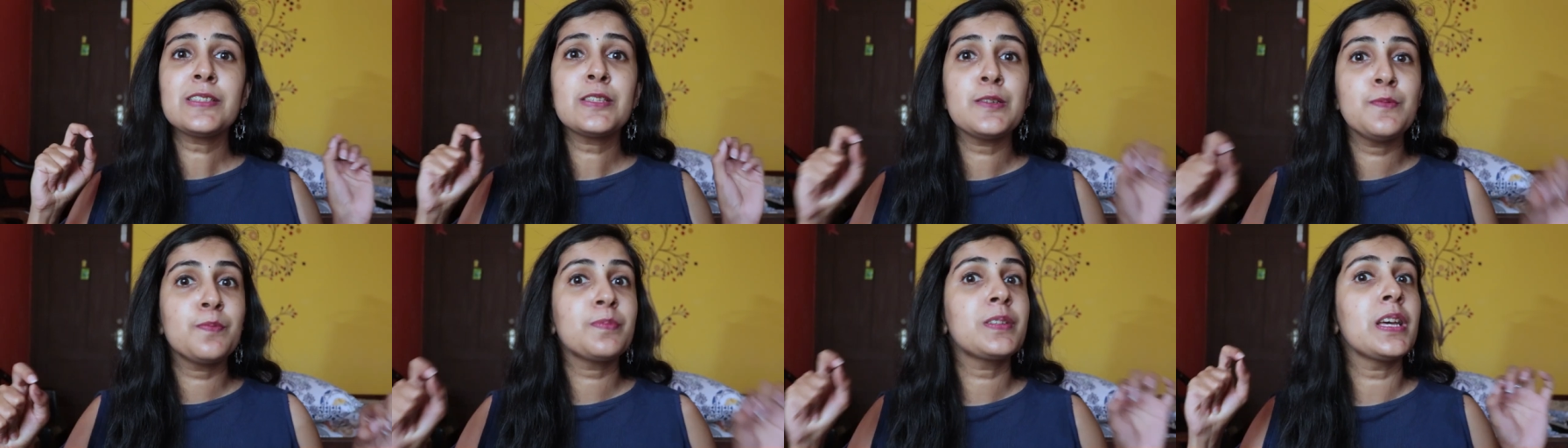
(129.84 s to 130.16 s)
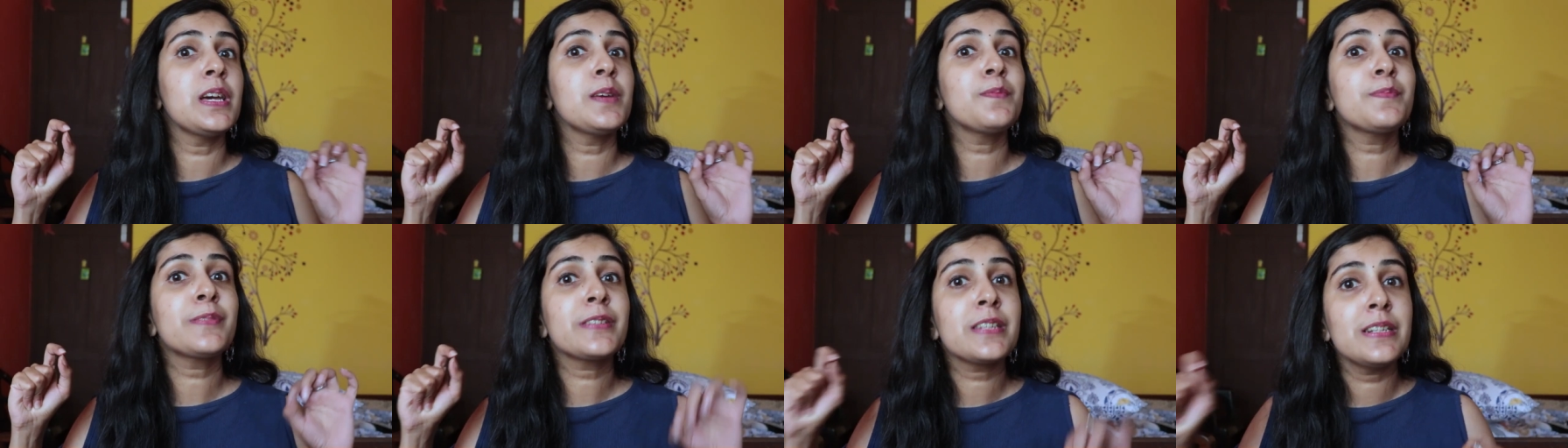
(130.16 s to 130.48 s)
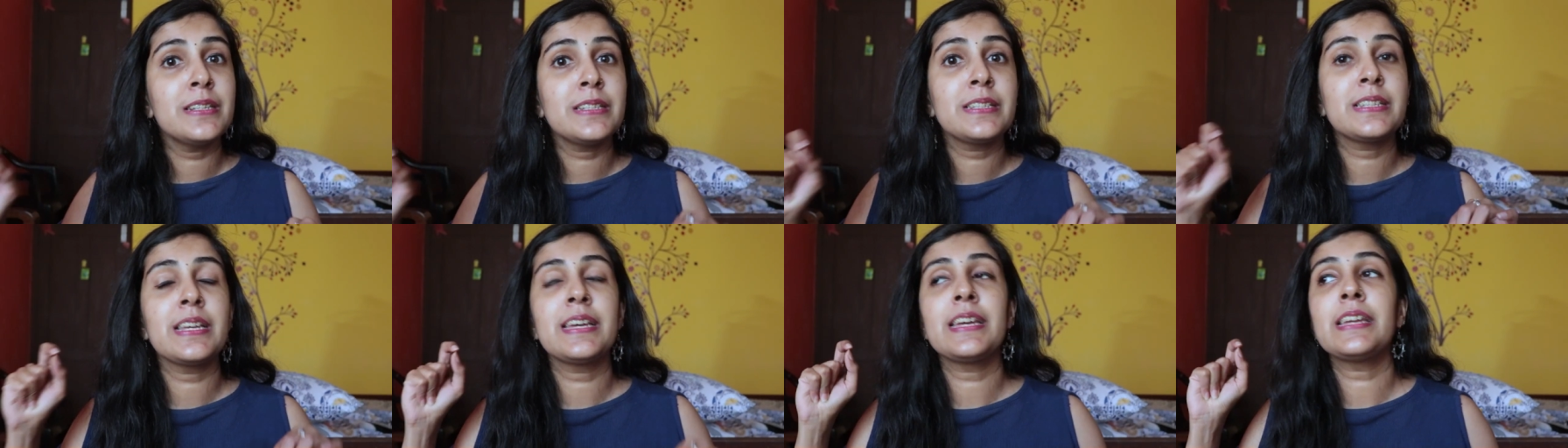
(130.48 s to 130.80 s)
sometimes
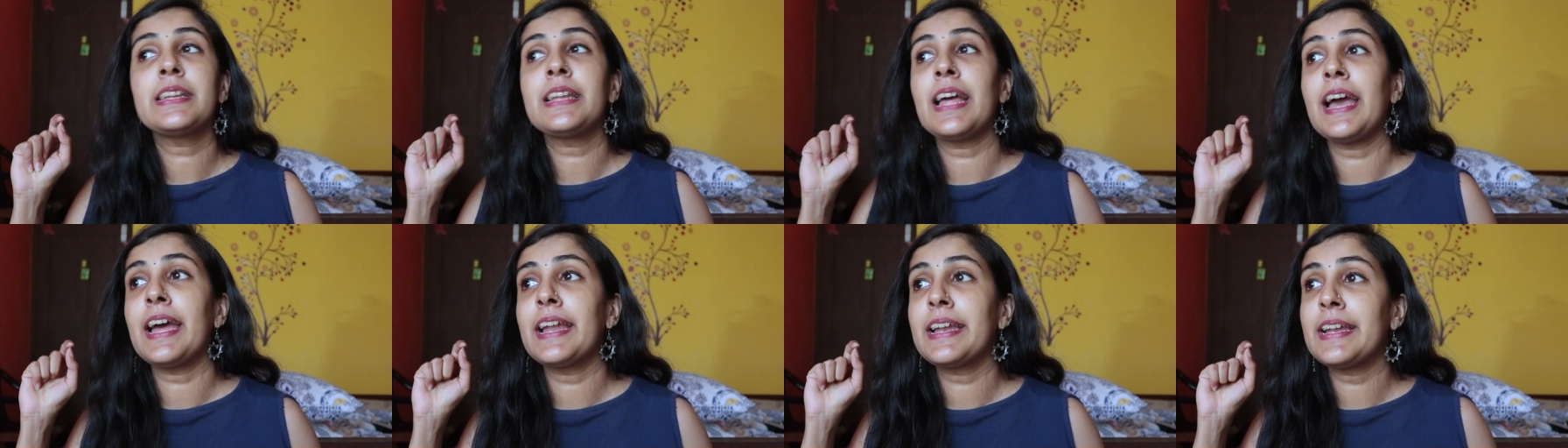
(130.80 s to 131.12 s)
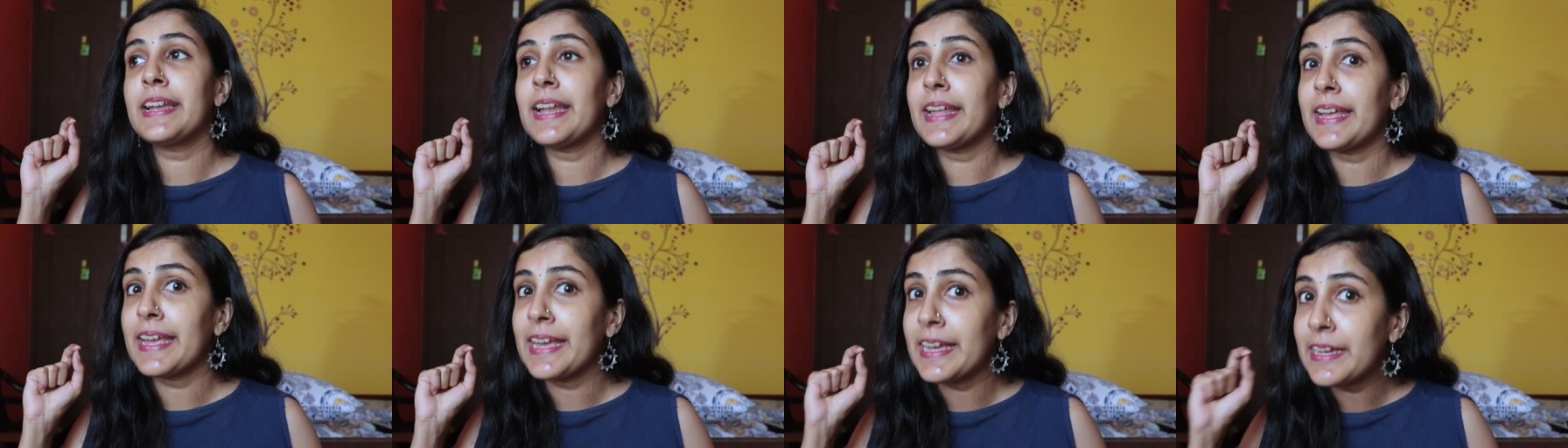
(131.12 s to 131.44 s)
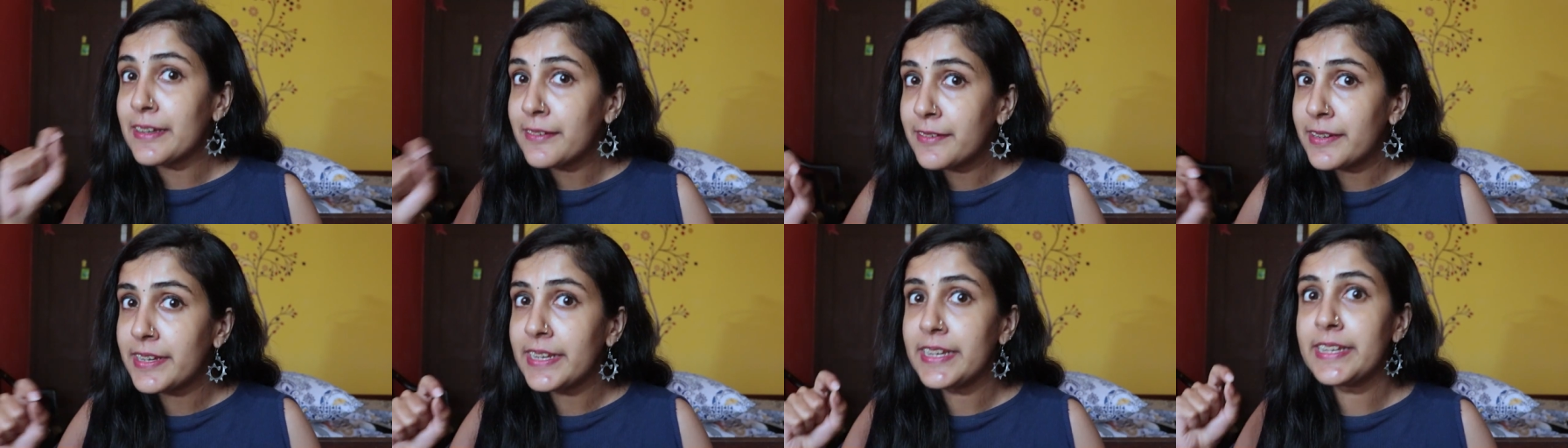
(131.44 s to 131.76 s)
contain an
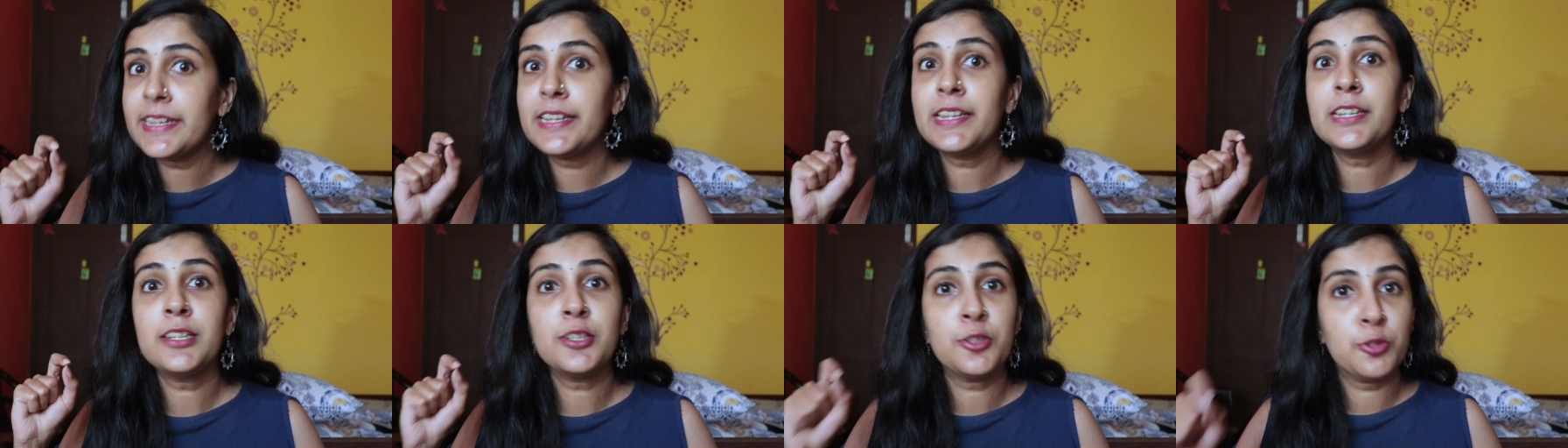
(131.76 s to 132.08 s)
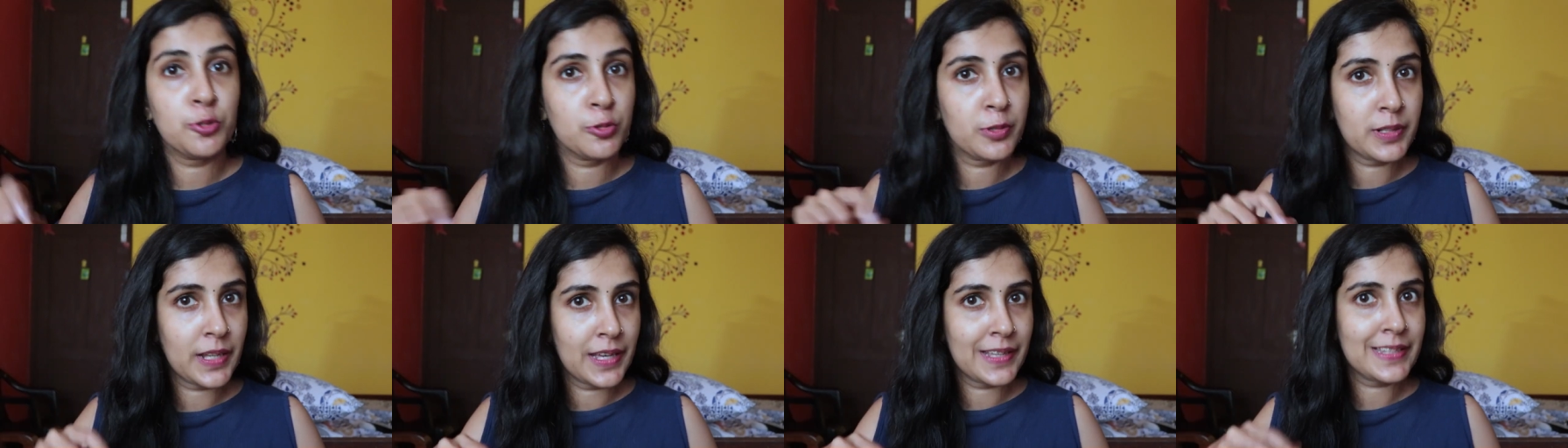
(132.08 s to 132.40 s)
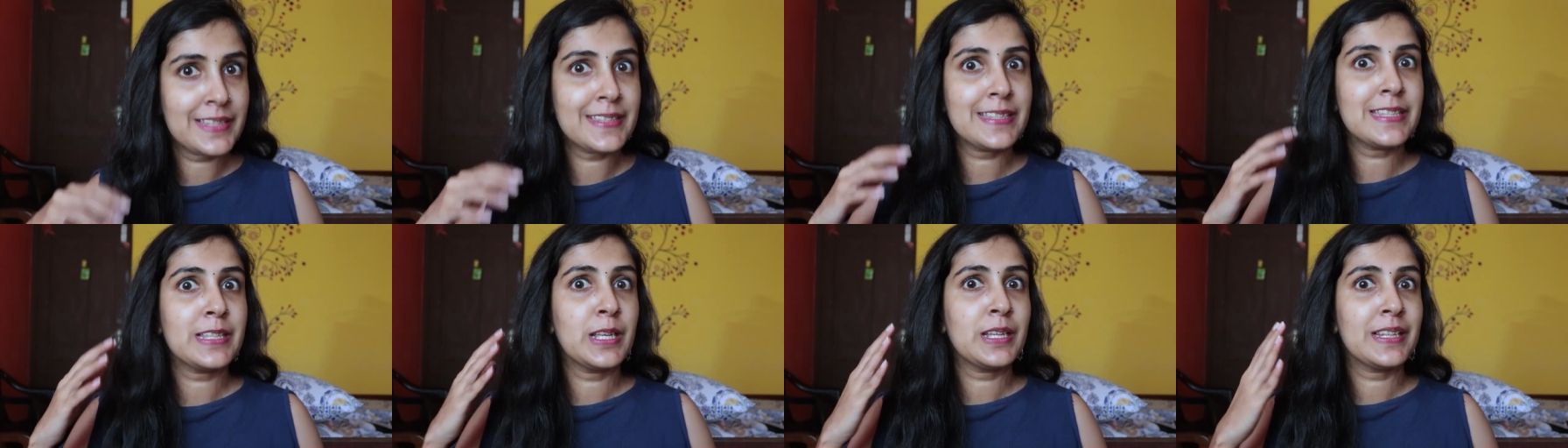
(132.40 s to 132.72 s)
ingredient known
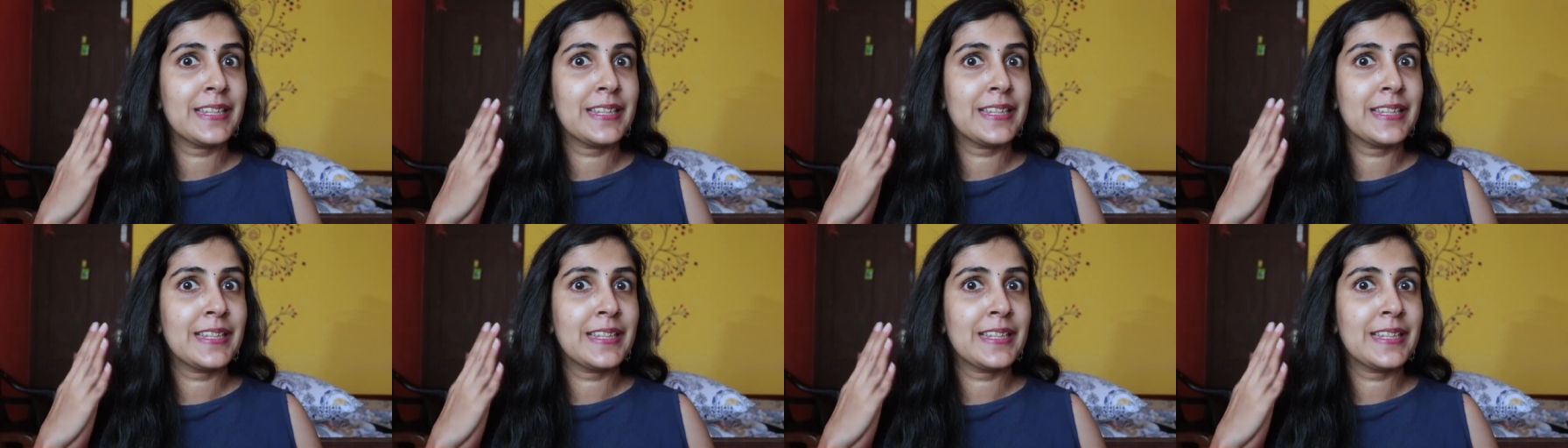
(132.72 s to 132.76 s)
as